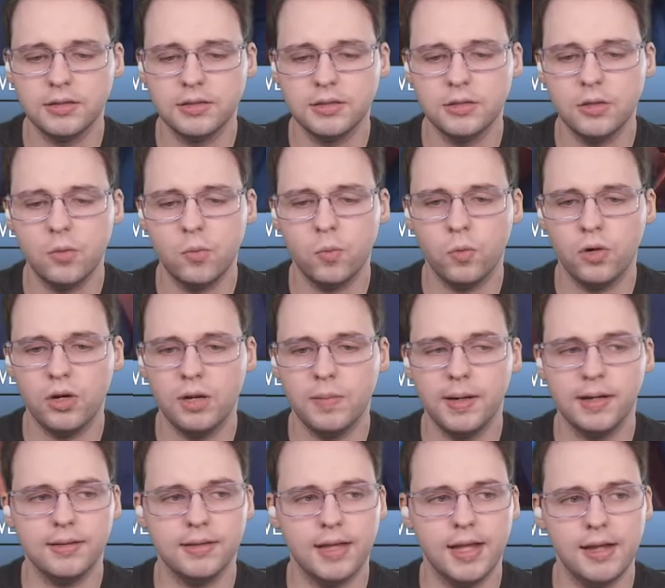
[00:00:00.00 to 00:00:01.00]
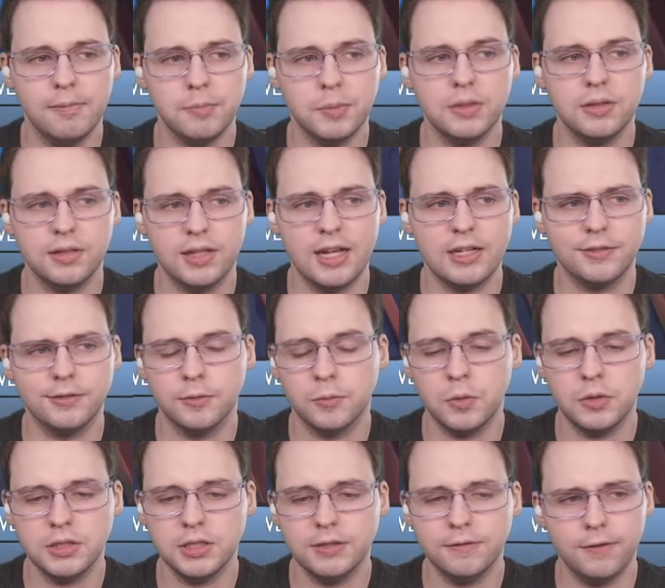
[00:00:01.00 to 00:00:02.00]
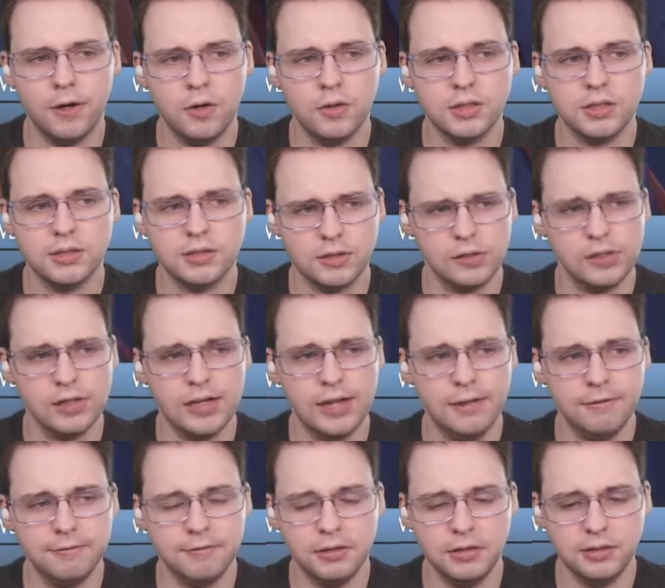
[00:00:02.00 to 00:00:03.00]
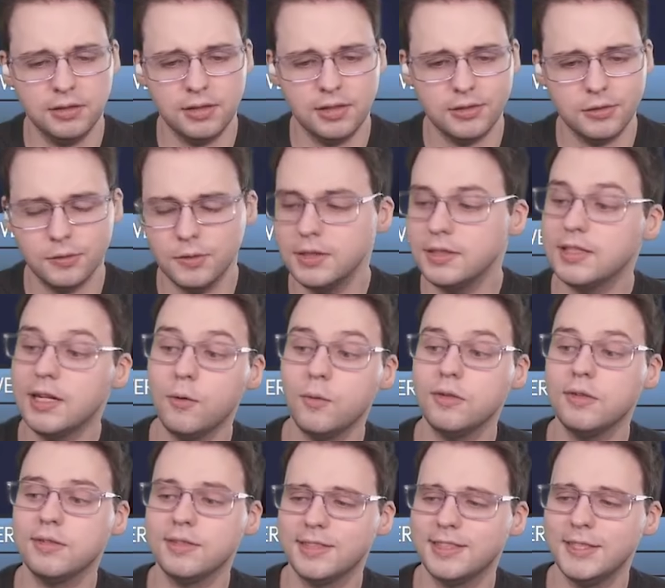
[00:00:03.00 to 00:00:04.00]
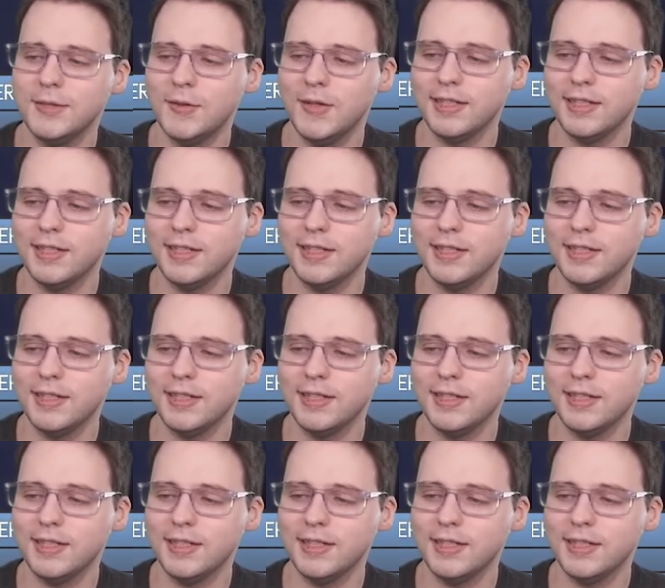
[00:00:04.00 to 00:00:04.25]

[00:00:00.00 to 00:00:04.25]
Don't worry about that, but thanks for watching, folks. Good luck and have fun, and as always, I will see you